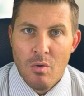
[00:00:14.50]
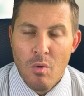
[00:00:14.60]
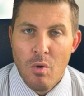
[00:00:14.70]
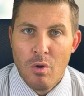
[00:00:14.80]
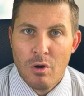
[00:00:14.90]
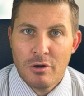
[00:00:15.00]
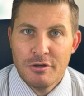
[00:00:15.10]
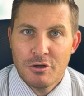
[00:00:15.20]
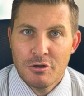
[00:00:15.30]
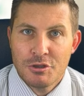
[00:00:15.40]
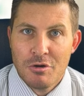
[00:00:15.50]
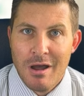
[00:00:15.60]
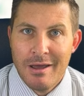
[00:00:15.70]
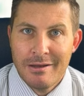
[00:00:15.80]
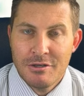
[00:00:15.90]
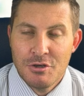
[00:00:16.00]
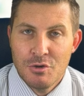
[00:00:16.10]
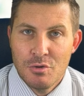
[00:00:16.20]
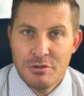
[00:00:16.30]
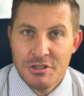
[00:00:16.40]
or you're trying
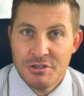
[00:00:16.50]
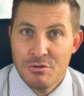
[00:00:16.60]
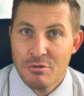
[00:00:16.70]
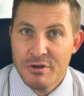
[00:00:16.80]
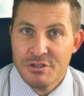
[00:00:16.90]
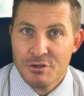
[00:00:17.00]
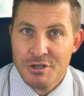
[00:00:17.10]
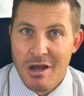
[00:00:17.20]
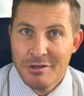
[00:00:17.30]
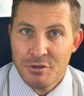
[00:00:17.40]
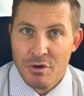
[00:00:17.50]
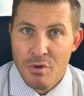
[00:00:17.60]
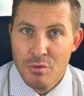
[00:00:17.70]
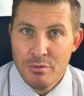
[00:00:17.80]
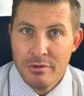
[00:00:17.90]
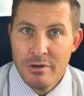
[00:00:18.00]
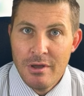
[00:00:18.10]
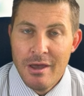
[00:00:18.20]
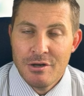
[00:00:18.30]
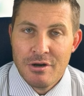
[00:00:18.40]
to just do the research on your own,
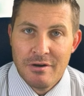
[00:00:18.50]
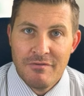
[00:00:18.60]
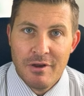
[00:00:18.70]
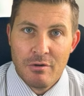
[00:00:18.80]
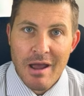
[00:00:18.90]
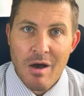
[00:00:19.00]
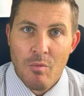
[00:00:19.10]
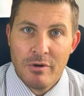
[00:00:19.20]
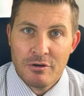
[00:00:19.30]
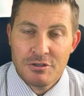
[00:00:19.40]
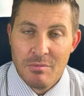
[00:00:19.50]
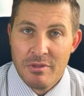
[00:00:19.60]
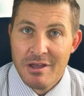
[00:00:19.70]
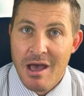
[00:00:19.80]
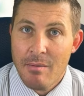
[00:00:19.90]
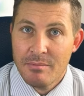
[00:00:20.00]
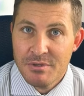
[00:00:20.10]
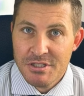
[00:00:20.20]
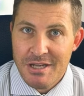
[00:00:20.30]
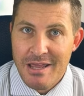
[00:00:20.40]
trying to figure out what are some of the
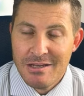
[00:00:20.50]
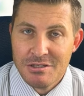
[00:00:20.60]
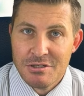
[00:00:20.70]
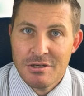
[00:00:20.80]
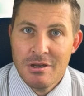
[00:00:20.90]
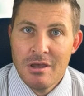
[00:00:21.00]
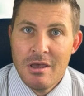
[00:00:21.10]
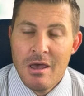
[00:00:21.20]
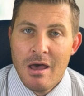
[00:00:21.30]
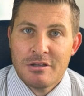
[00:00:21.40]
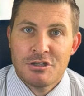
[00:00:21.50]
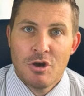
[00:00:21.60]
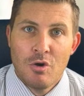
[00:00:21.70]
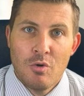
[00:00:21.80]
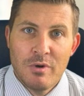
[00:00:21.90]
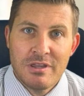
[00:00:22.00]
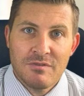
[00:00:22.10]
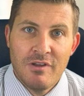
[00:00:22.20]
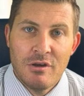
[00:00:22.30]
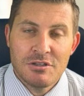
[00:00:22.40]
common mistakes. So what
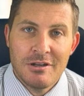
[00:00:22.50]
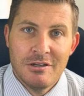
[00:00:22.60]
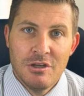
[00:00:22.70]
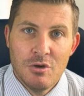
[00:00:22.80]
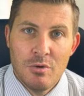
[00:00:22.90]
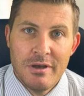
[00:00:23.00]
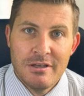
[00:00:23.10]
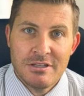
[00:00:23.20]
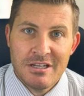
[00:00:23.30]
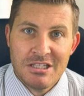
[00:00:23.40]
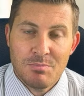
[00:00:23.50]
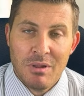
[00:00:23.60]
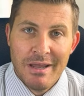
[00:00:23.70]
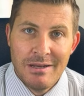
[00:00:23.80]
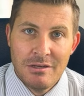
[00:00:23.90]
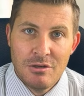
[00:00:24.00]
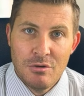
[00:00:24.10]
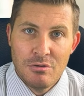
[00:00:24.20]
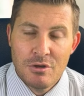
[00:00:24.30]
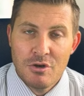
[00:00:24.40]
this video is going to do is explain
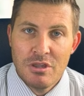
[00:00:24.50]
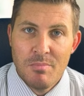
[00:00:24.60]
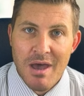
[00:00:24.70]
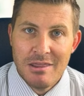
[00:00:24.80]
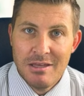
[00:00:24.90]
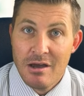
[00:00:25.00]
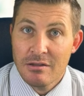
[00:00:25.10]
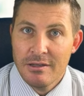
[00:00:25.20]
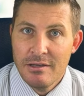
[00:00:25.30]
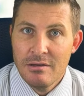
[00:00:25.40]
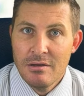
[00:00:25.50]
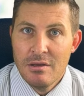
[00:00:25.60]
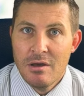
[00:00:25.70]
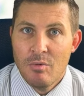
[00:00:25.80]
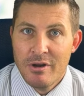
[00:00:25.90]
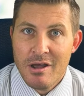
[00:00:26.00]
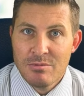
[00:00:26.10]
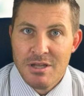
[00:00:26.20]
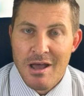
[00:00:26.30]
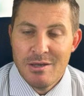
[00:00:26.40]
to you the good, the bad, the ugly when it
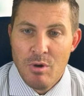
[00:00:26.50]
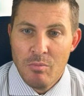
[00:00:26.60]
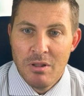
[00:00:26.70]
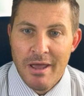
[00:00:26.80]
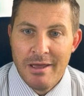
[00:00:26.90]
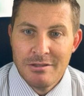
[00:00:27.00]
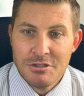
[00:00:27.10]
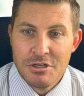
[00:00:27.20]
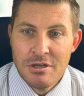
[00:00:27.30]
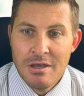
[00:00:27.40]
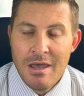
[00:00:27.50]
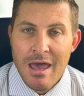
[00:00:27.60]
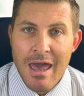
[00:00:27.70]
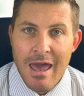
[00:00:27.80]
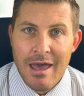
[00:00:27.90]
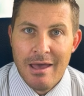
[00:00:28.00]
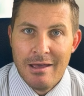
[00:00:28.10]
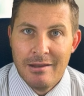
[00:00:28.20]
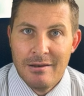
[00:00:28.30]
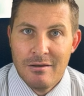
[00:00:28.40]
comes to I U L plans,
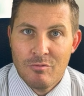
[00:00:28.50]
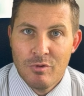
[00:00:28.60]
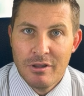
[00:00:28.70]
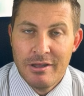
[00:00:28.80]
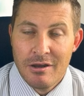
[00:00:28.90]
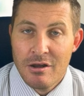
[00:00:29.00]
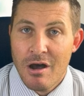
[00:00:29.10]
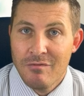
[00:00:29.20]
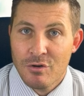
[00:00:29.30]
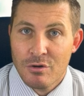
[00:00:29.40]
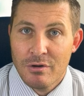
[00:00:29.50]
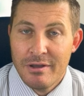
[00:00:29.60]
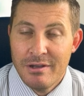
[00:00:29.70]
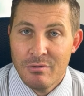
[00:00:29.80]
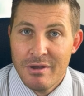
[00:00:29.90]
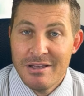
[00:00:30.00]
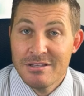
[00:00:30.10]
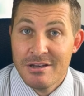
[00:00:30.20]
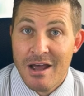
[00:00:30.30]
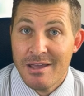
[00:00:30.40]
and really uncover, you know,
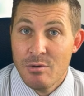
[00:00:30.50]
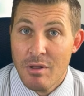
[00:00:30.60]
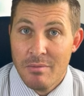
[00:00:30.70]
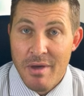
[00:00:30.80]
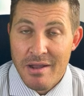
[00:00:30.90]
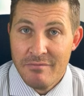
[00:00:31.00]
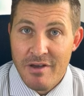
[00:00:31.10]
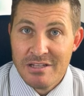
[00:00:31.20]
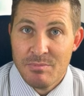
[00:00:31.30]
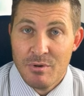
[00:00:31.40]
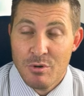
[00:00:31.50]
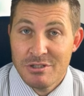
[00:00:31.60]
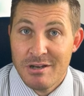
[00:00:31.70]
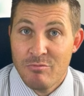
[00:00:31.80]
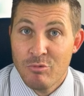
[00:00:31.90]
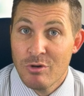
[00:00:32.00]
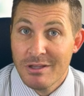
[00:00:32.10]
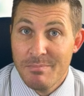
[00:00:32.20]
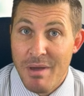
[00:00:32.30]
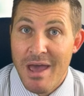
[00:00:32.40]
is an I U L a bad investment, or is it
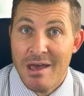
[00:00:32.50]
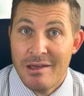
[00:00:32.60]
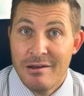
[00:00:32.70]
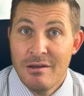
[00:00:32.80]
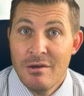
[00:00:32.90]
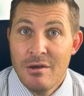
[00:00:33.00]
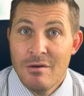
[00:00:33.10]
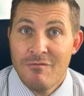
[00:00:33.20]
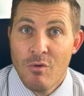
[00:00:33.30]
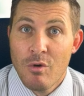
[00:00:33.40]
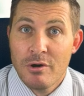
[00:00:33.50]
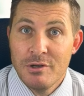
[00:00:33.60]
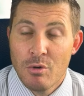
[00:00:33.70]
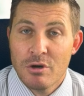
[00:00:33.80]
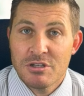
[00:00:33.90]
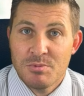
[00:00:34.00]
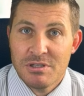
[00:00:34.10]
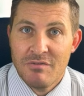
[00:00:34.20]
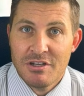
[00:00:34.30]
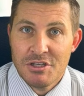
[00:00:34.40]
really bad for your
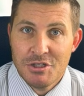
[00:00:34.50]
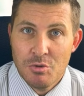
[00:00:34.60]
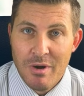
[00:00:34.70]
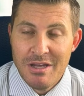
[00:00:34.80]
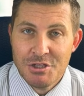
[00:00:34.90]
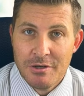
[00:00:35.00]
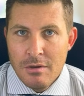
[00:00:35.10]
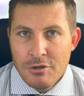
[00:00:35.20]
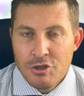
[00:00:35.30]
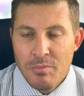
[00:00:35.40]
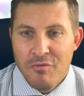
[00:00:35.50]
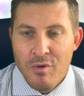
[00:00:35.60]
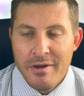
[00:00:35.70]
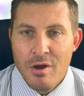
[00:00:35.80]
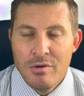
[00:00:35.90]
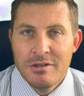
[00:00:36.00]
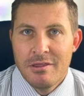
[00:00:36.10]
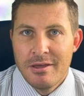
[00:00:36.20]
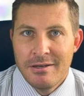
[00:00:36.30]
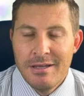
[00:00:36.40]
specific situation? So before we go
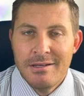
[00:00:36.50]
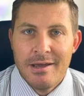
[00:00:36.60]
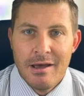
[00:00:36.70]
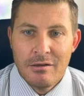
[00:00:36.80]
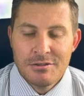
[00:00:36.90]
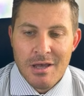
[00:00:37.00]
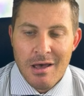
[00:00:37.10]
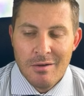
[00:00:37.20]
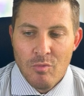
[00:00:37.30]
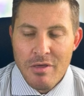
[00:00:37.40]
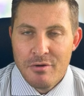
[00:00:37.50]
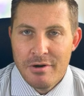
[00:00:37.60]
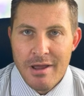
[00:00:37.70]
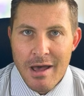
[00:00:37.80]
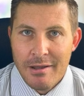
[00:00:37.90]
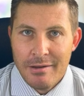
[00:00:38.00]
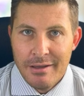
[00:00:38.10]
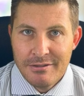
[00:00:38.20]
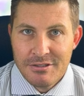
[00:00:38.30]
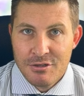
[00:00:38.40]
into the details on whether or not
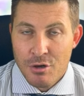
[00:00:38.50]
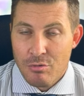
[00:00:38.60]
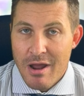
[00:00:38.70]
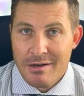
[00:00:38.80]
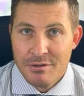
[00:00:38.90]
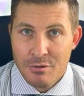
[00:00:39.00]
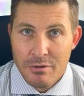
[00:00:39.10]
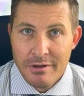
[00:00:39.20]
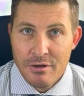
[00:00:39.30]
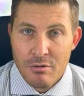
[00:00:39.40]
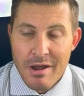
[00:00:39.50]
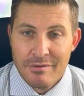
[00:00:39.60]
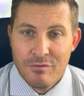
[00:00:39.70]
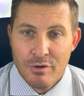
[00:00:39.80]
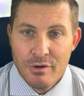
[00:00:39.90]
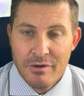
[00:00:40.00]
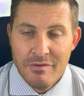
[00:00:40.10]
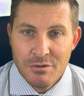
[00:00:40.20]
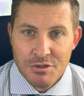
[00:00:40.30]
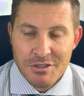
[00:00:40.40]
it's correct or incorrect for your
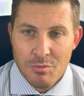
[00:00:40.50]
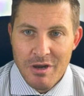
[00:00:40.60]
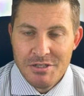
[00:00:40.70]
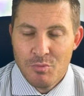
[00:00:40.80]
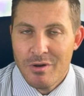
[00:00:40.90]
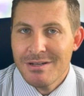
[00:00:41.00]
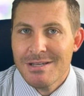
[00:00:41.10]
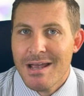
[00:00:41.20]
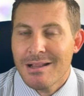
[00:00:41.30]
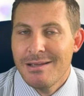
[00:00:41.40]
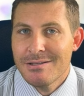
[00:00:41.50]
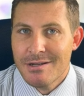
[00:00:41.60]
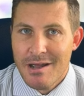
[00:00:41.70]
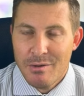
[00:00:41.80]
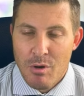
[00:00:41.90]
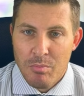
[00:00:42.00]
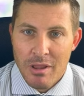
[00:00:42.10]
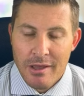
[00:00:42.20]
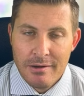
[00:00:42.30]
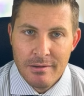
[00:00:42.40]
individual situation, what exactly is an I U L
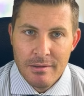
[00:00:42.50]
plan?